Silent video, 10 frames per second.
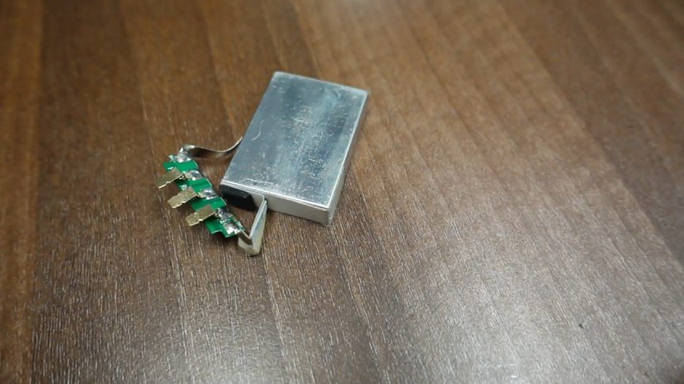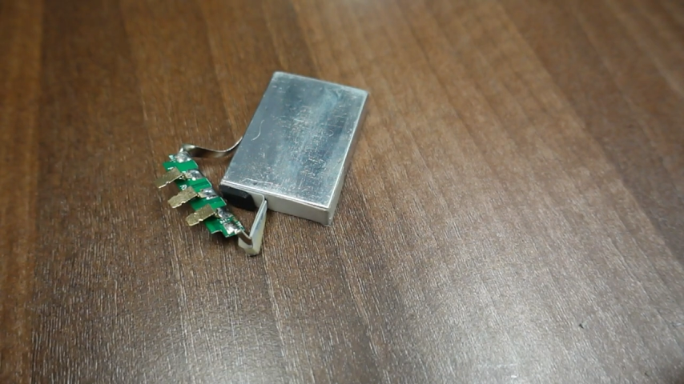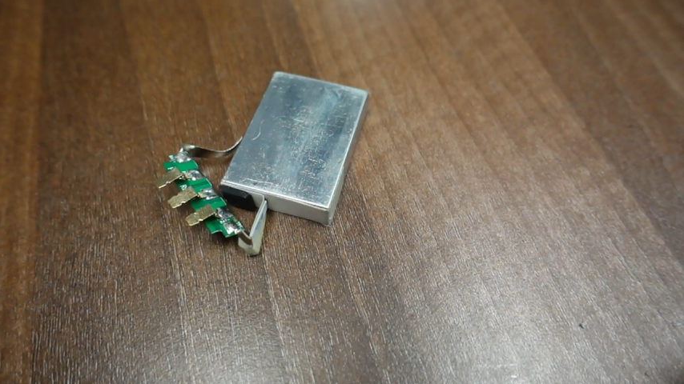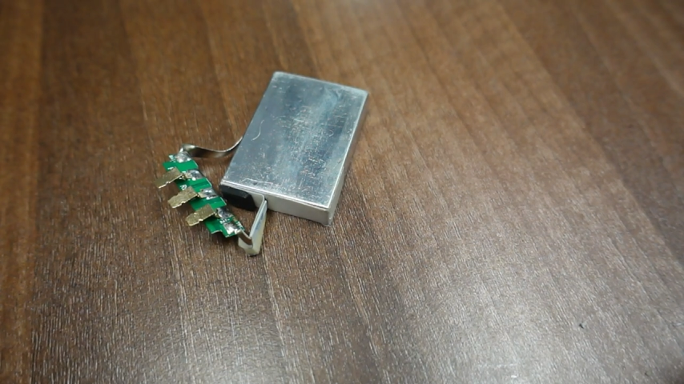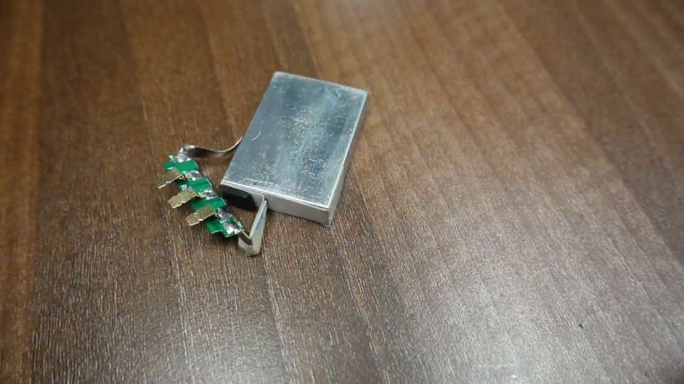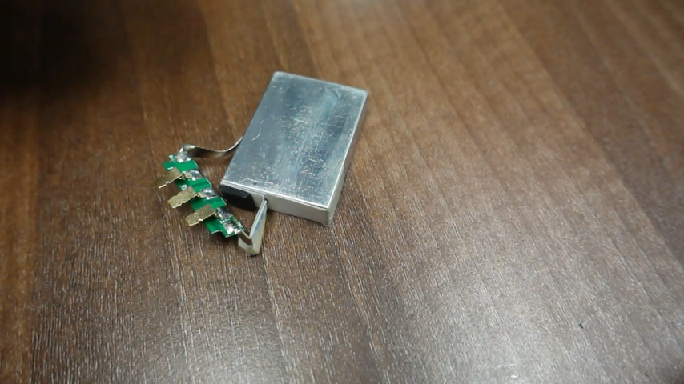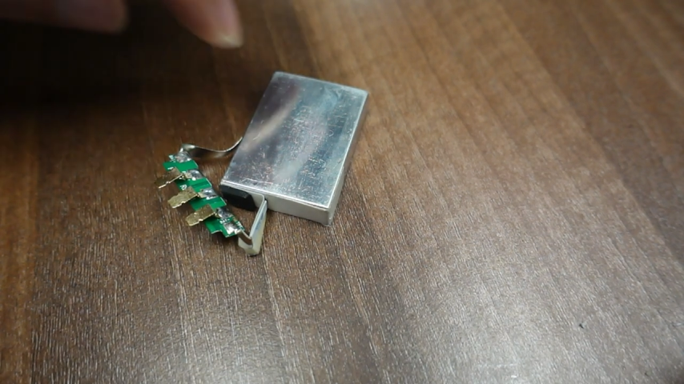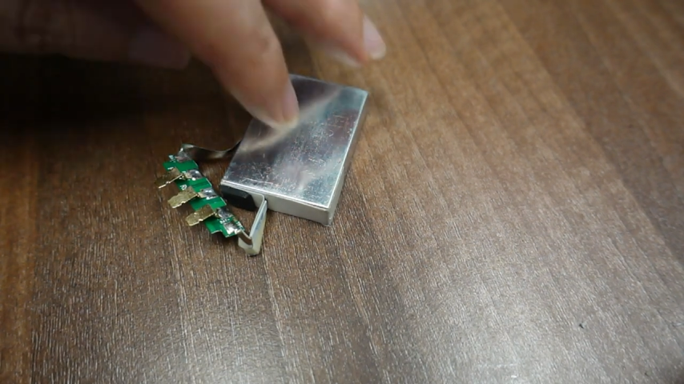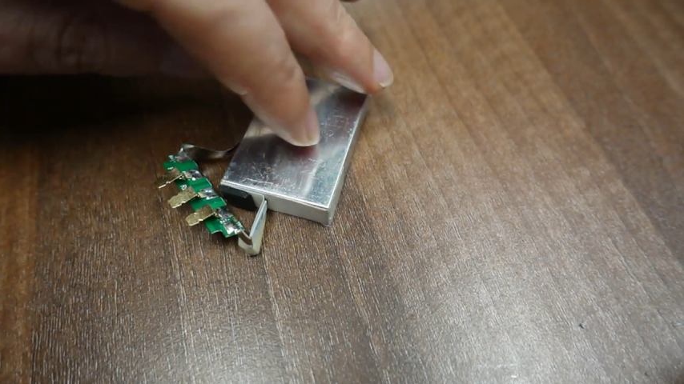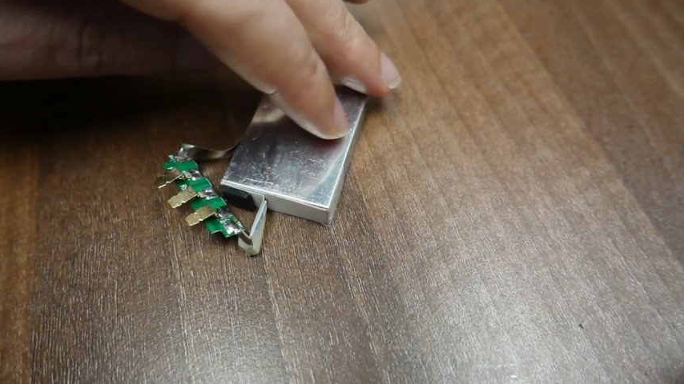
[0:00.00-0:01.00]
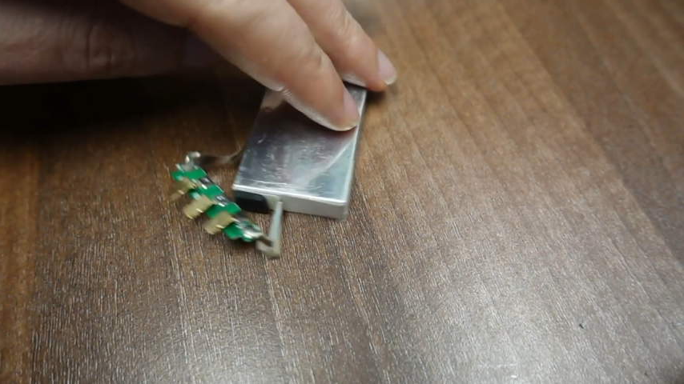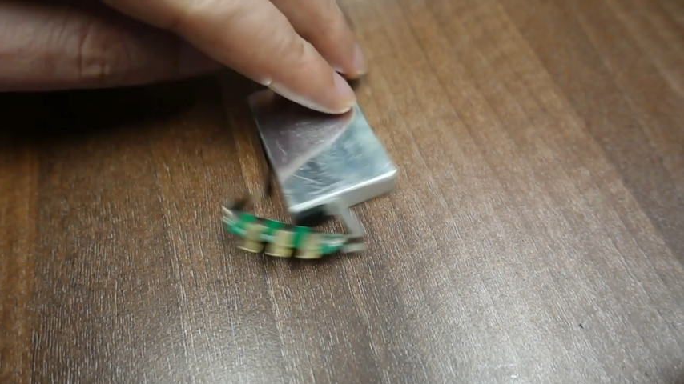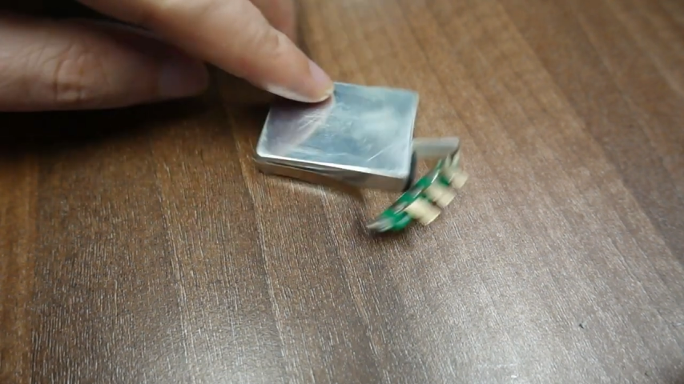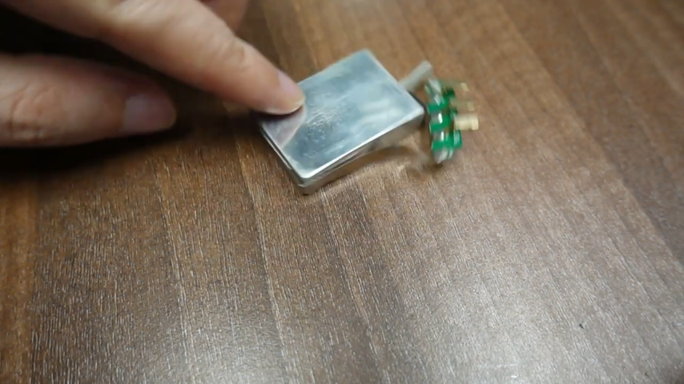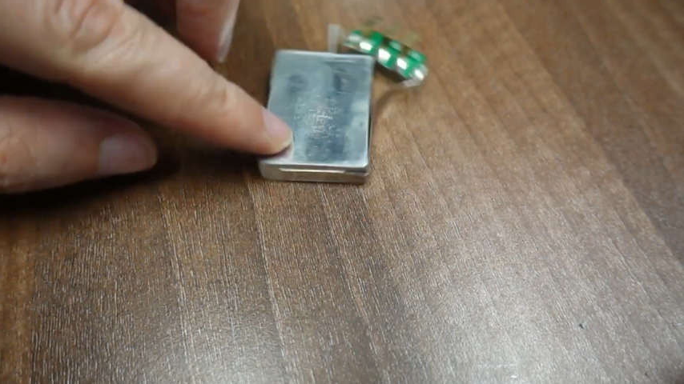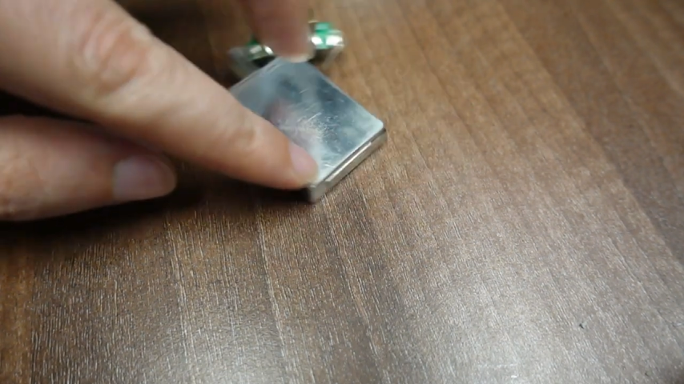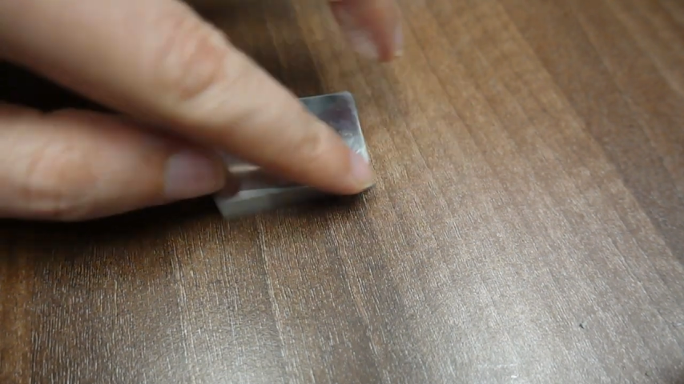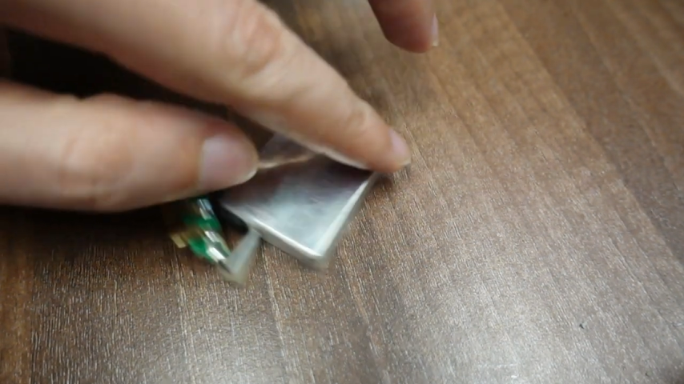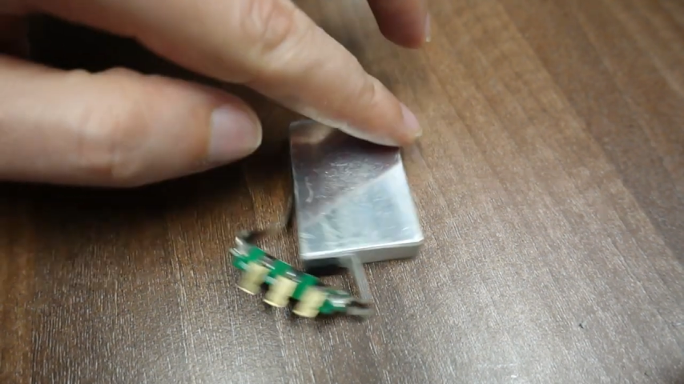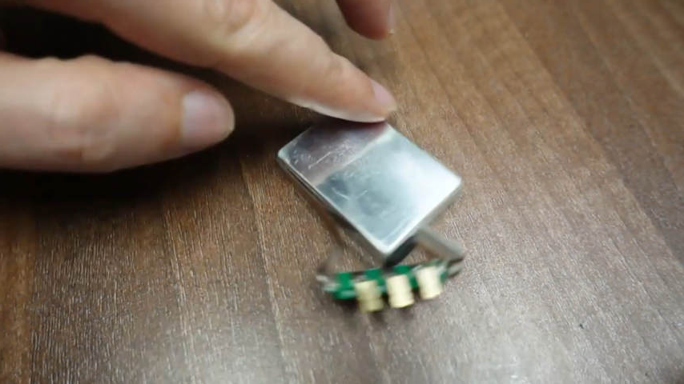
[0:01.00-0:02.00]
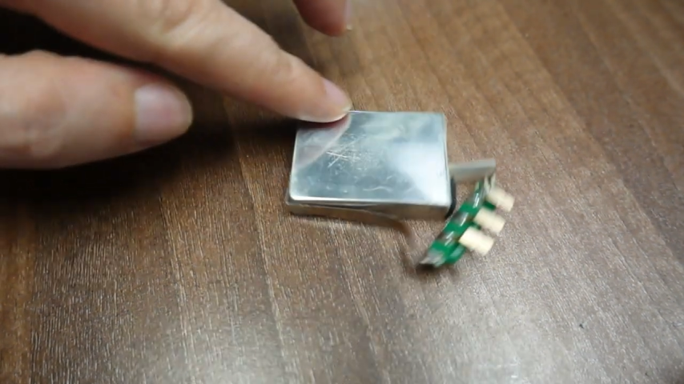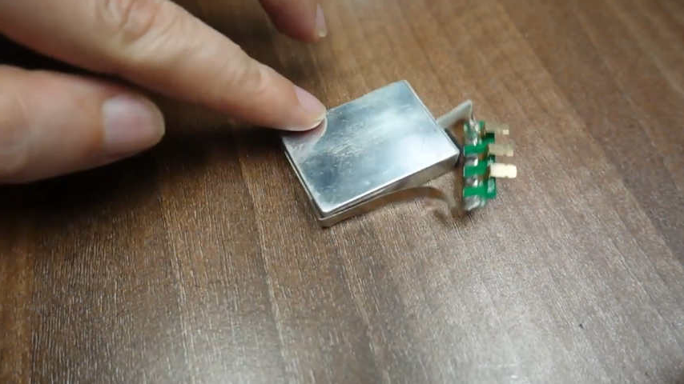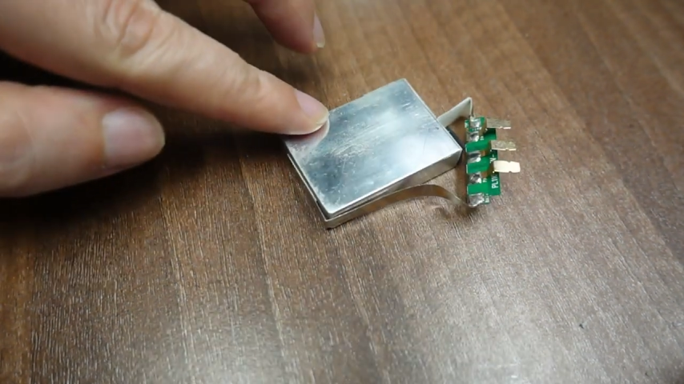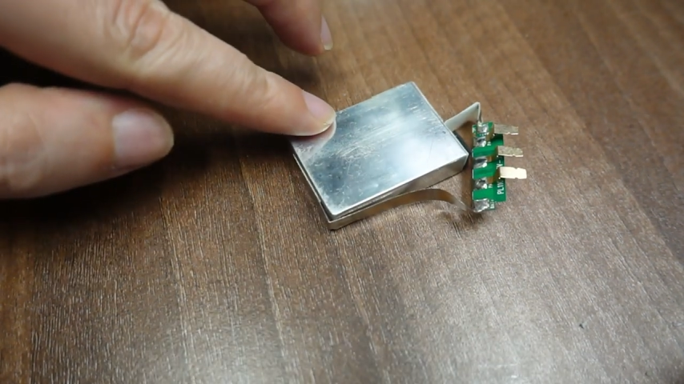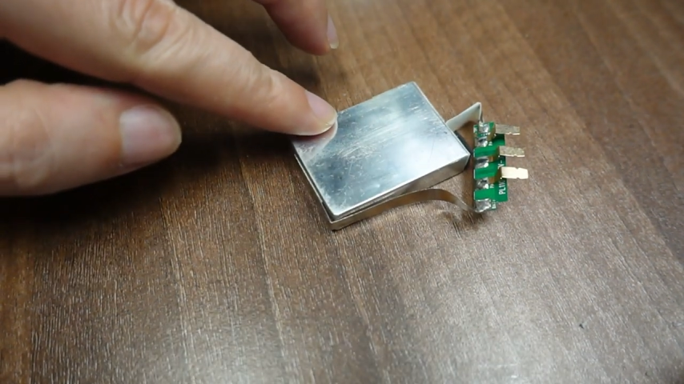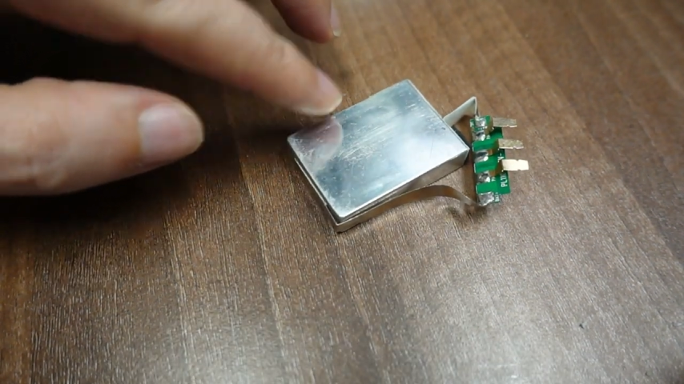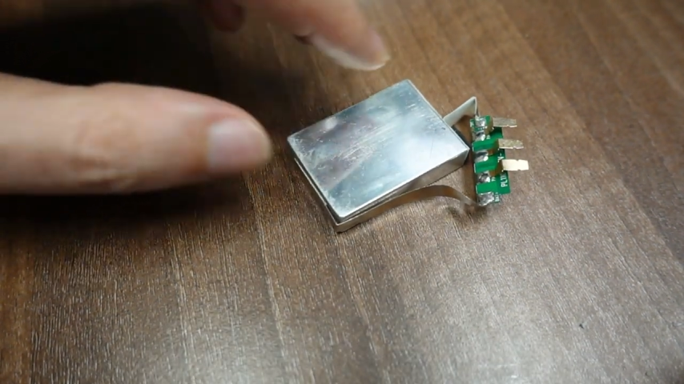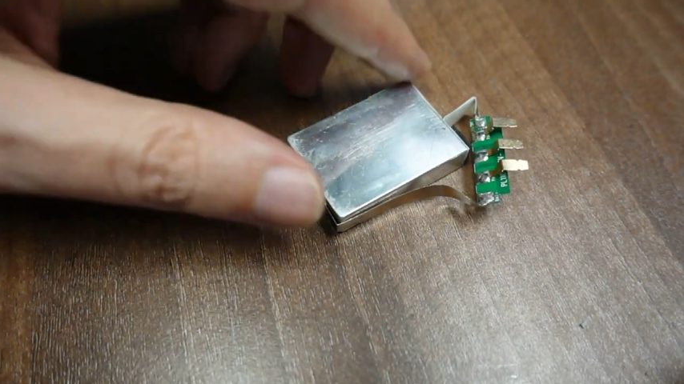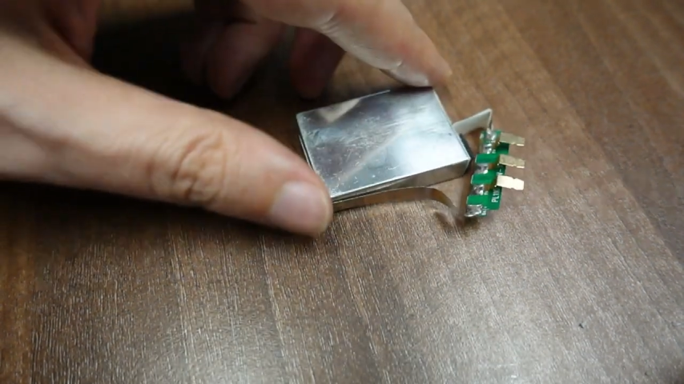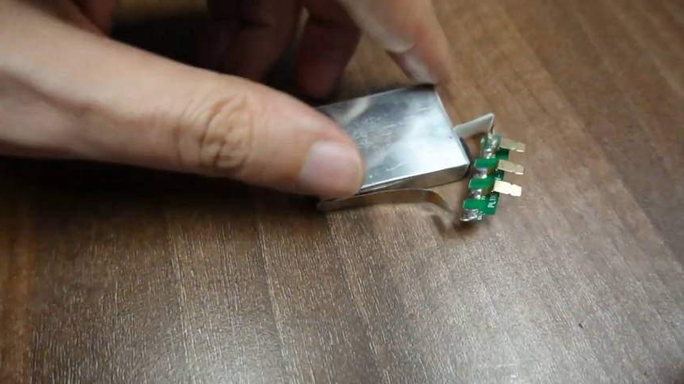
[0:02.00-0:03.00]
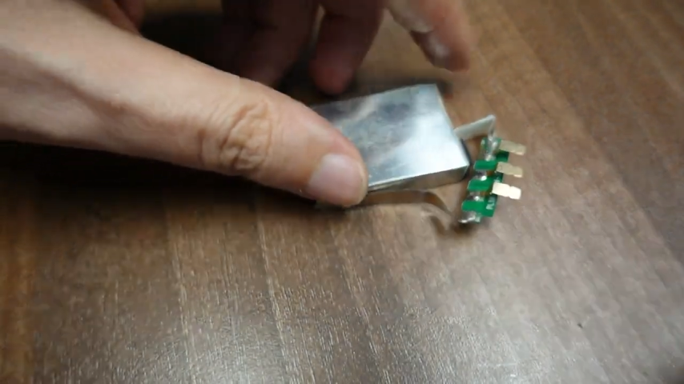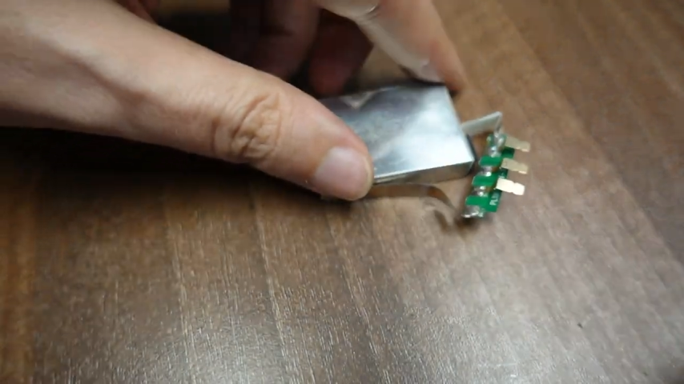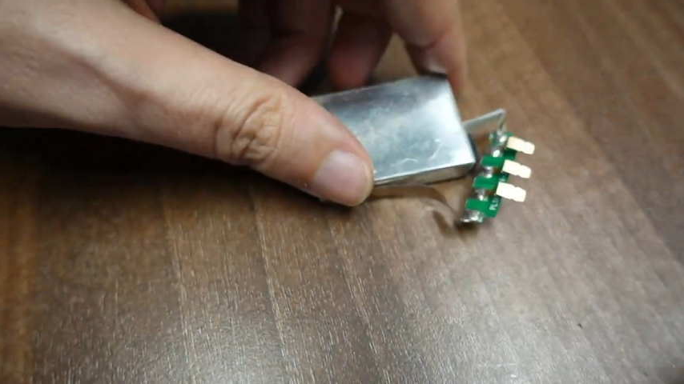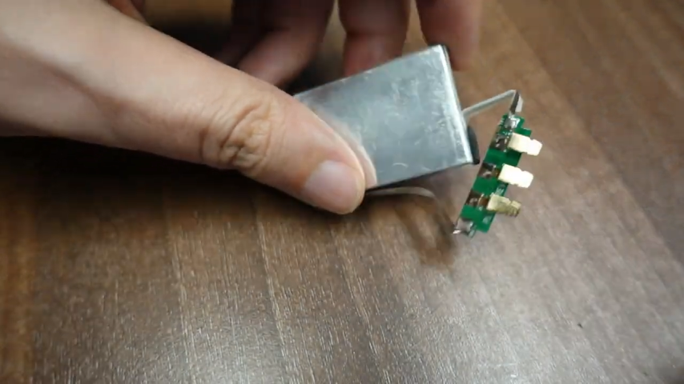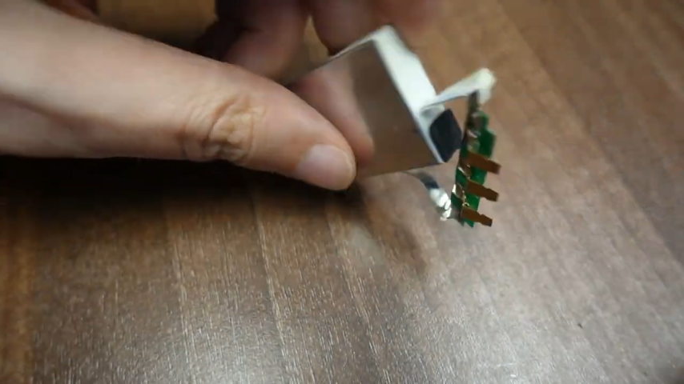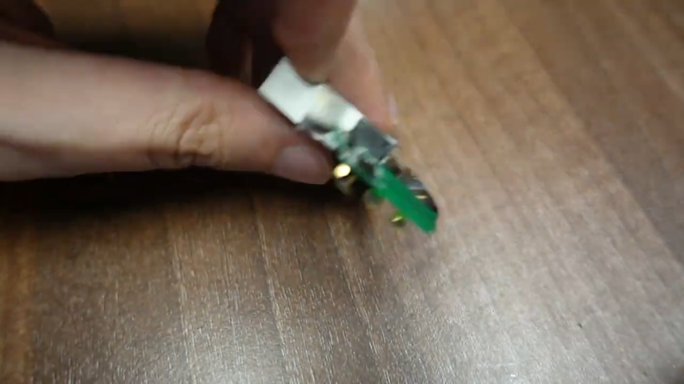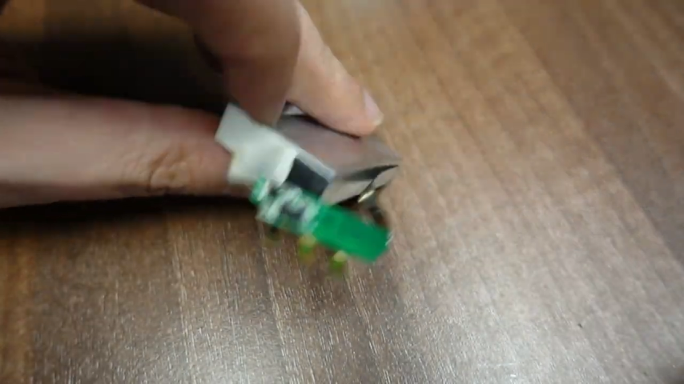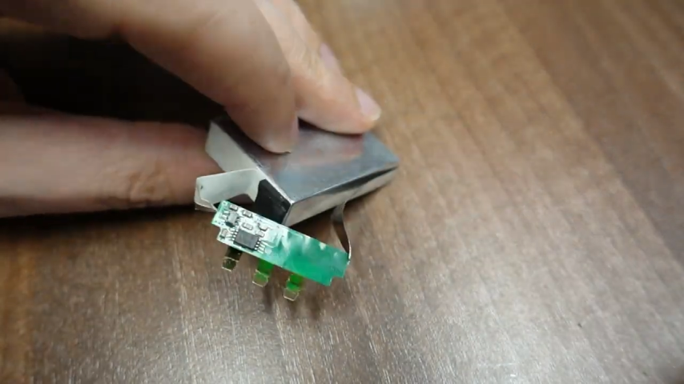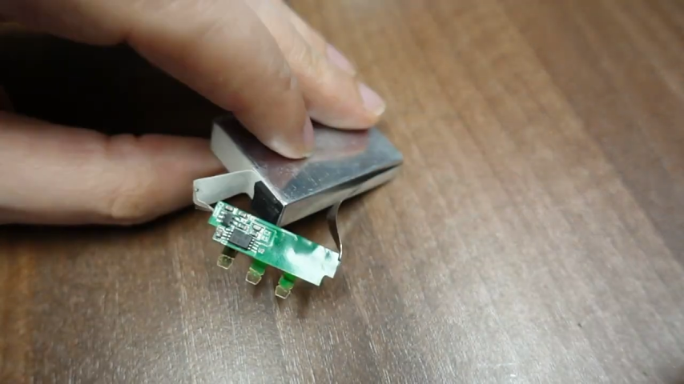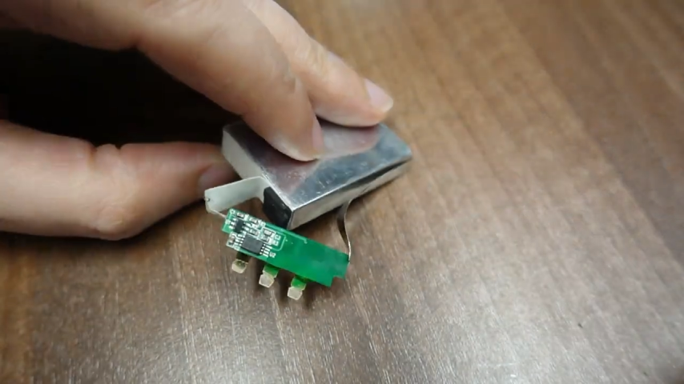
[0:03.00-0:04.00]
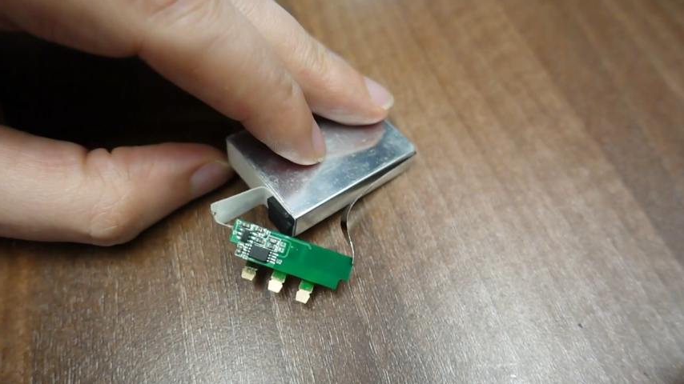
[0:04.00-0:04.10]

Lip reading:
(no speaker visible)